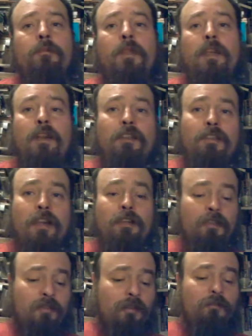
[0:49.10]
In this
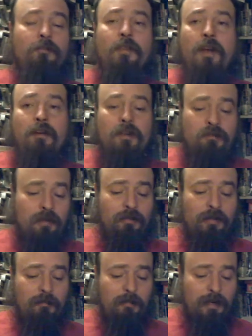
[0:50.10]
case it's a very
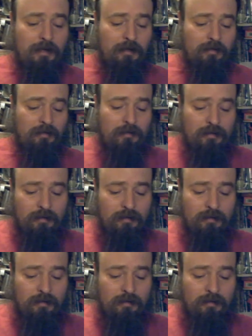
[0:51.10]
interesting mix.